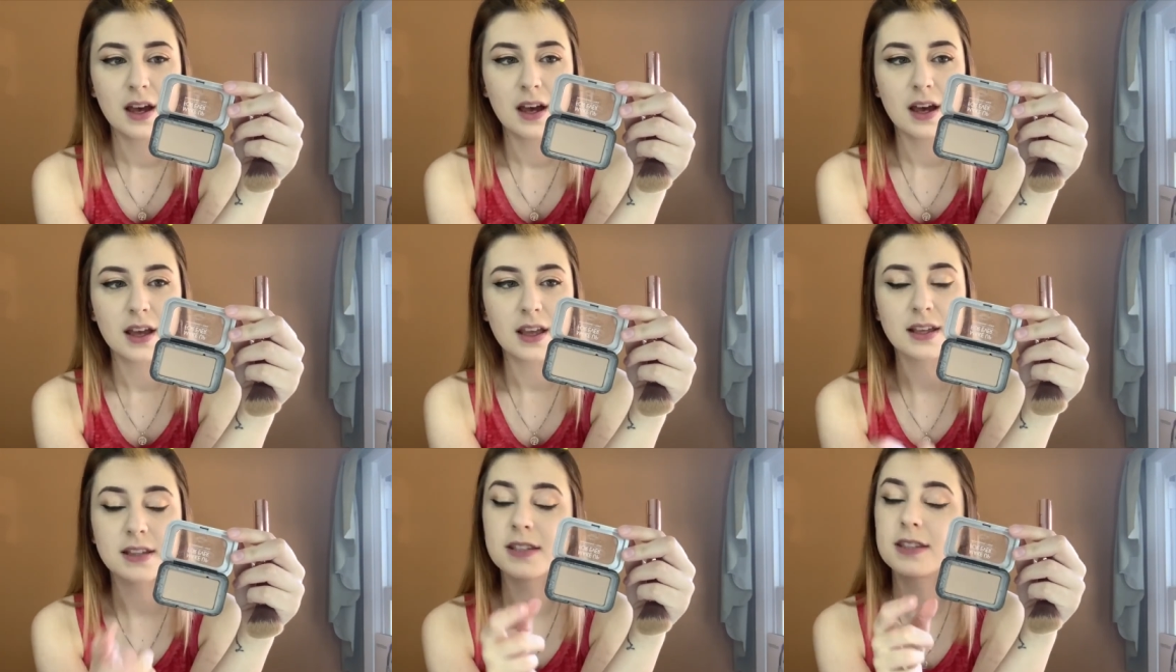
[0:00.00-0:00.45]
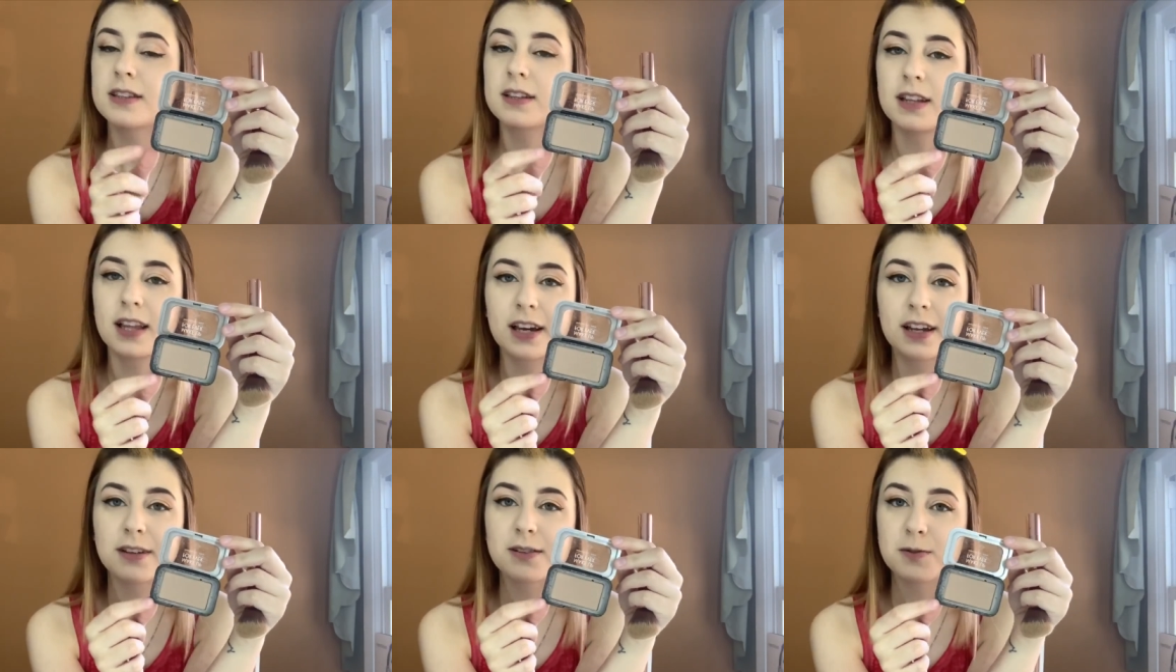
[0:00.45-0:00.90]
It's the
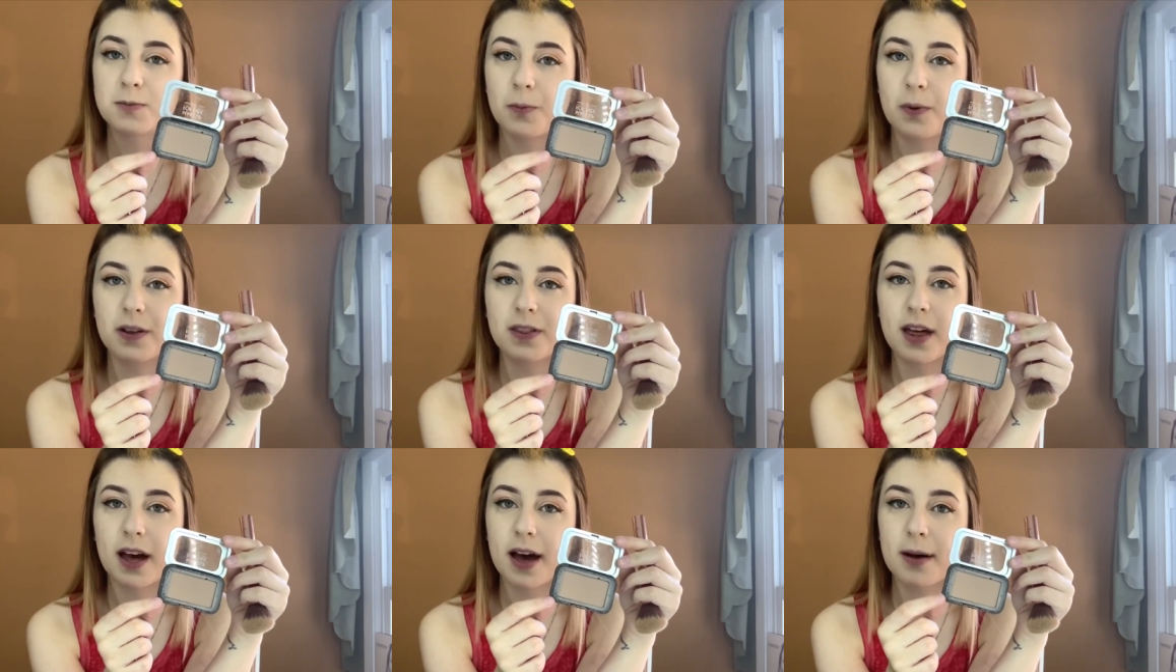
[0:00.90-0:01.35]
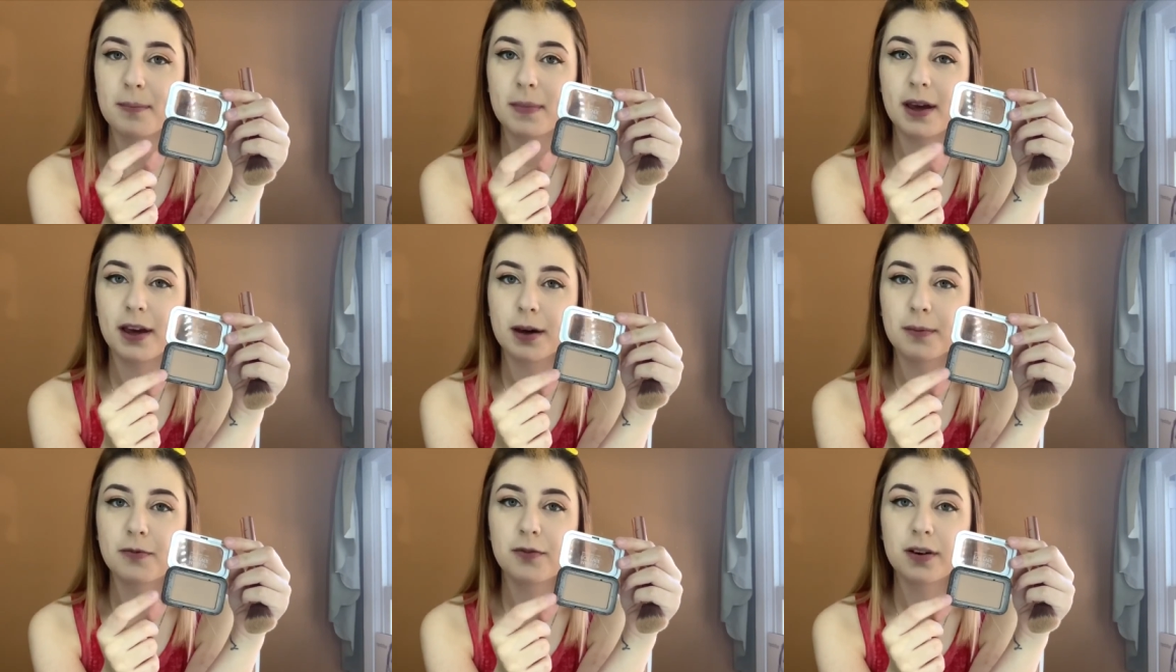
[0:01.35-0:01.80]
lightest one that
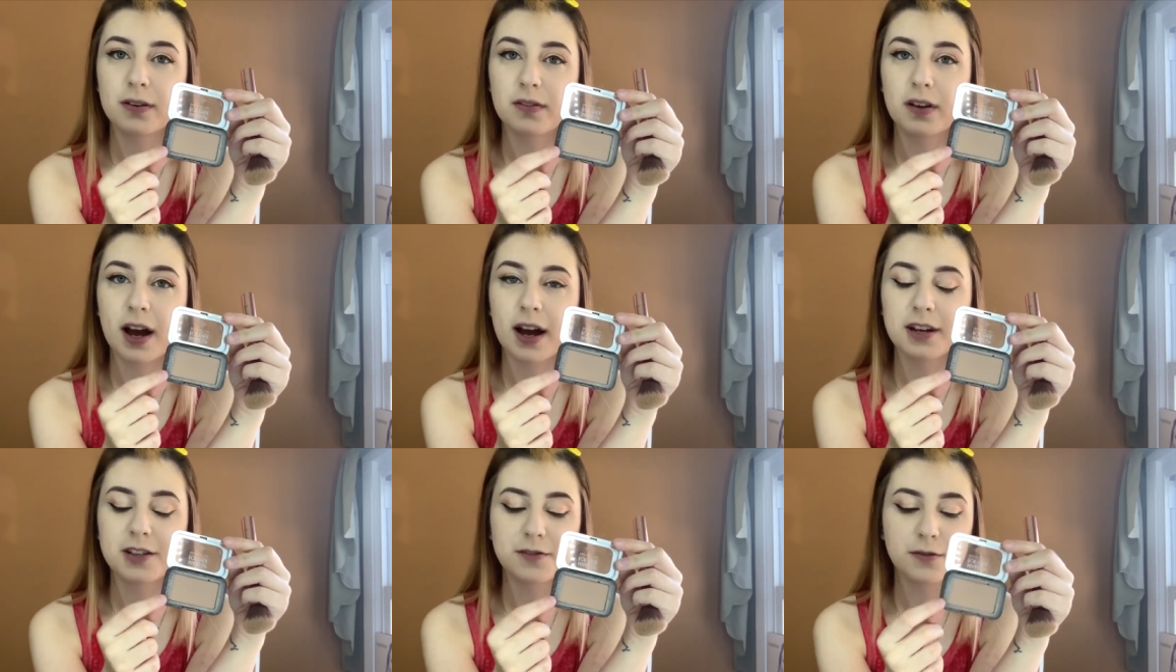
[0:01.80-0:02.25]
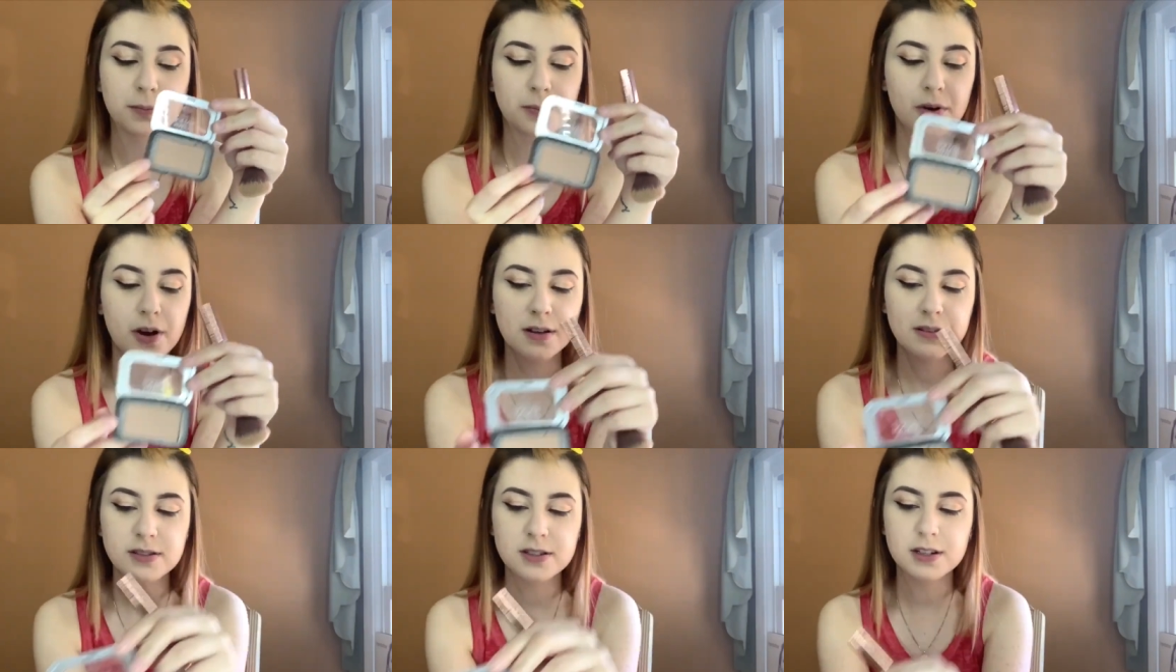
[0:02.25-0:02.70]
Makeup Forever has for
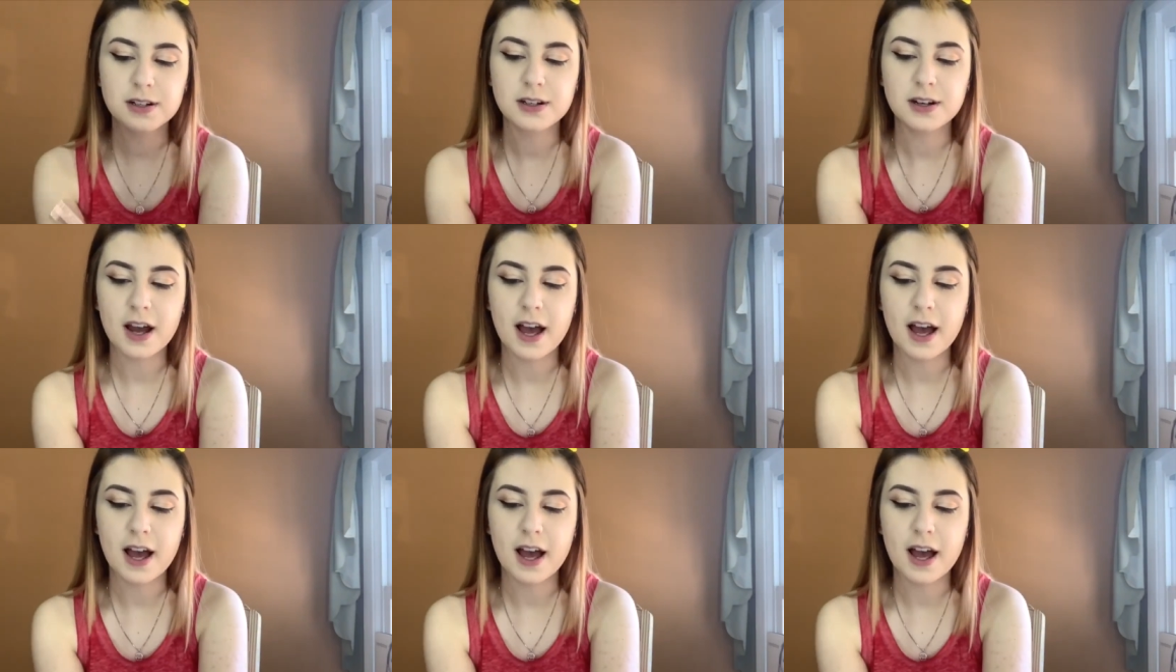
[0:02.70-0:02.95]
bronzer.